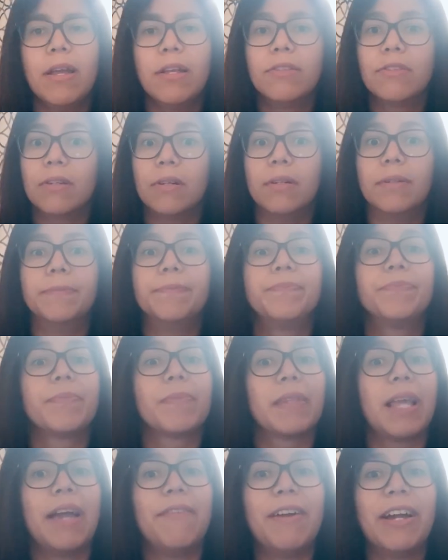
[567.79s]
So
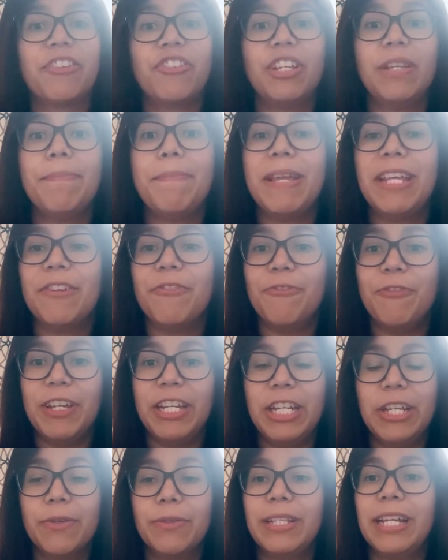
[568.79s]
I've actually made a
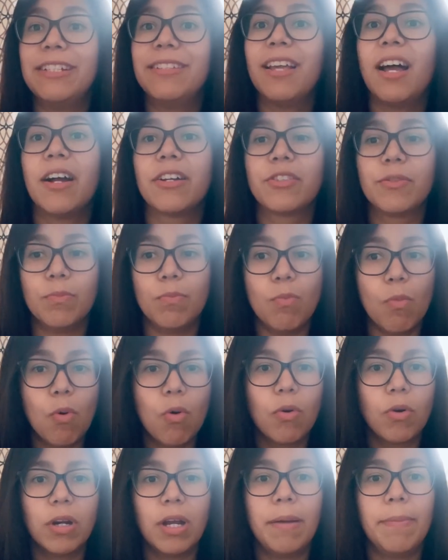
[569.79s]
video that talks
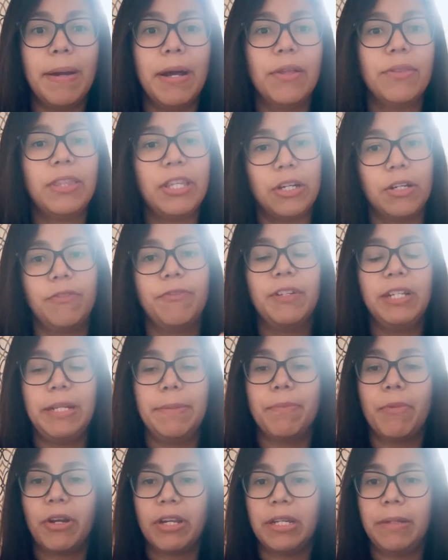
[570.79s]
more about their
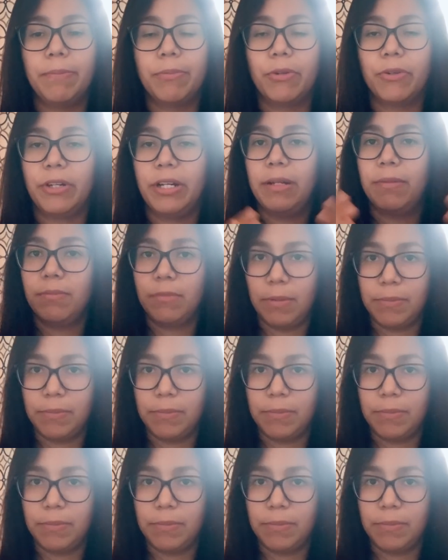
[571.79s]
affiliate marketing program.